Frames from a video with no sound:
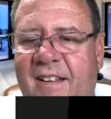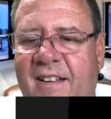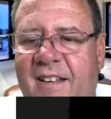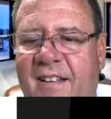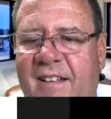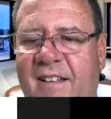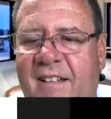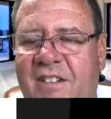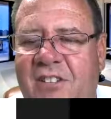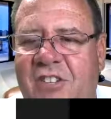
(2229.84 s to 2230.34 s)

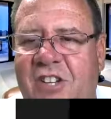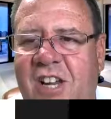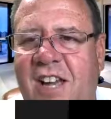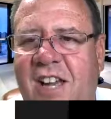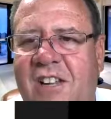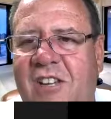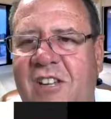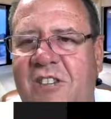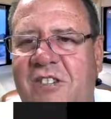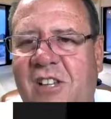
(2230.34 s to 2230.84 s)
Huh.
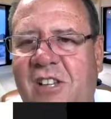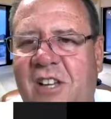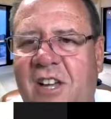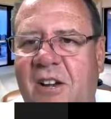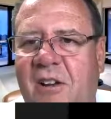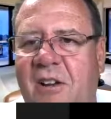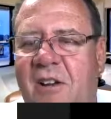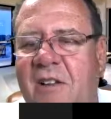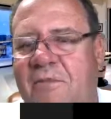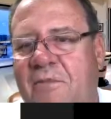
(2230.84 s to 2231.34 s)
Chat usually,
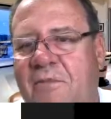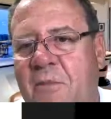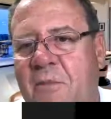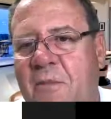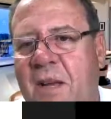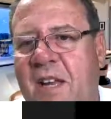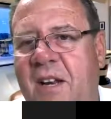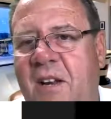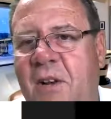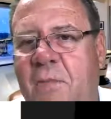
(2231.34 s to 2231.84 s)
for
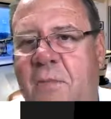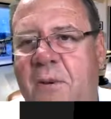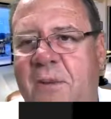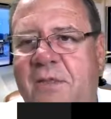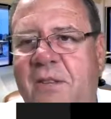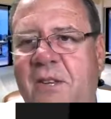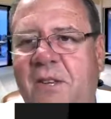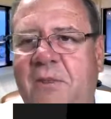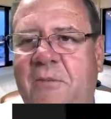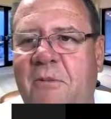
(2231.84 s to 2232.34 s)
me, it
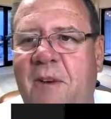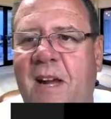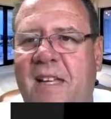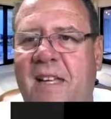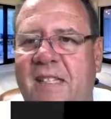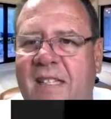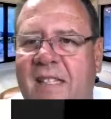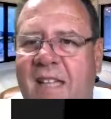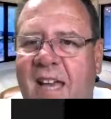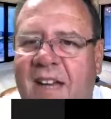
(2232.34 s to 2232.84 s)
opens on the
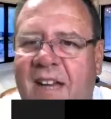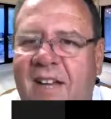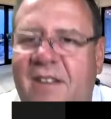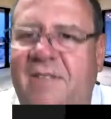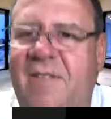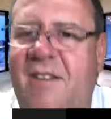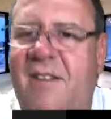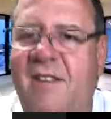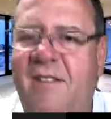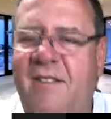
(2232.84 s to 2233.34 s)
right side
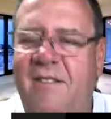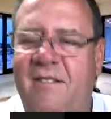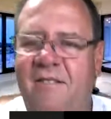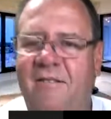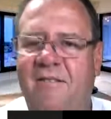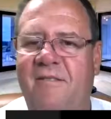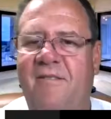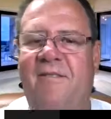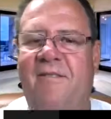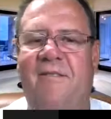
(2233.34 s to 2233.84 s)
of the
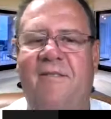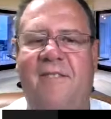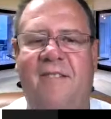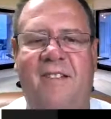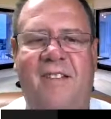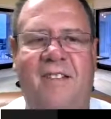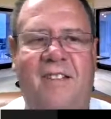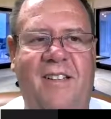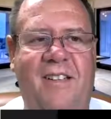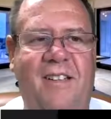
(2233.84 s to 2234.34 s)

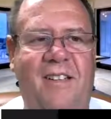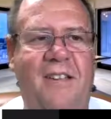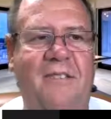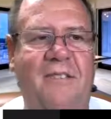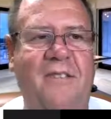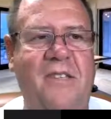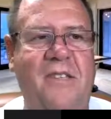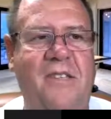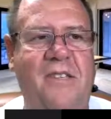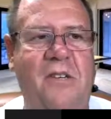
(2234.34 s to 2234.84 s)

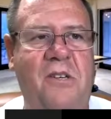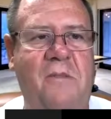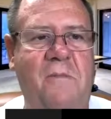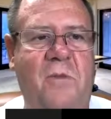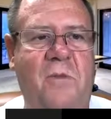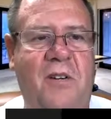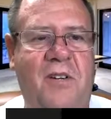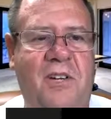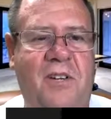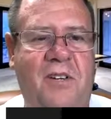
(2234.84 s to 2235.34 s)
Zoom
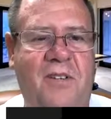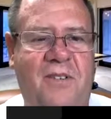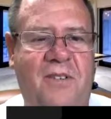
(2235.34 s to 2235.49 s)
window.